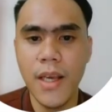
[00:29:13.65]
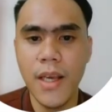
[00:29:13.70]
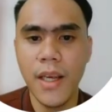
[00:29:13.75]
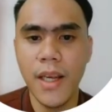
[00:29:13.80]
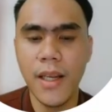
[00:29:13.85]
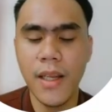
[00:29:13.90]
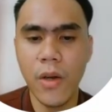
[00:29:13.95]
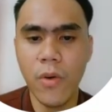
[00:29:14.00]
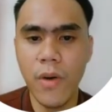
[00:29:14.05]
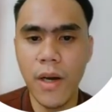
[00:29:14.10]

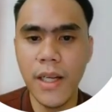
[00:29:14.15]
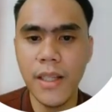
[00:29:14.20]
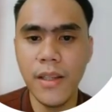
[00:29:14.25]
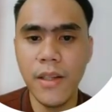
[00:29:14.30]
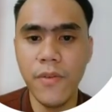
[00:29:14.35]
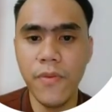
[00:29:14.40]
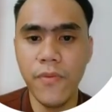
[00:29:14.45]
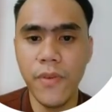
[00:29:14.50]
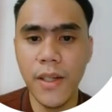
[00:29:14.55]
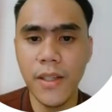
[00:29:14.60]
In the
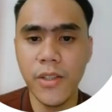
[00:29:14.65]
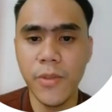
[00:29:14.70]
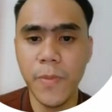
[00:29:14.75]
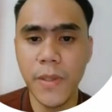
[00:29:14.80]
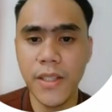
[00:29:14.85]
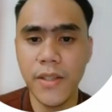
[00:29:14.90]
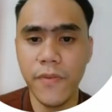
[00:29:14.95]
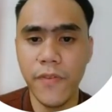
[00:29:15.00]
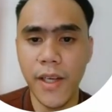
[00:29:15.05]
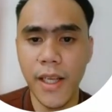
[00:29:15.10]
quality field
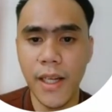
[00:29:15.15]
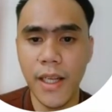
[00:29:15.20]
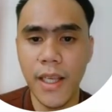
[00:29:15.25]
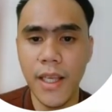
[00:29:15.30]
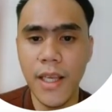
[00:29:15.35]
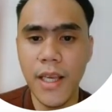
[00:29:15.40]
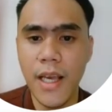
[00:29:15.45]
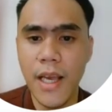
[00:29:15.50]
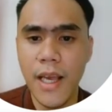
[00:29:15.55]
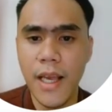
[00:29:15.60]

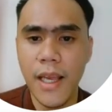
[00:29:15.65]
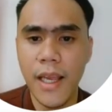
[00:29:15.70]
specifically,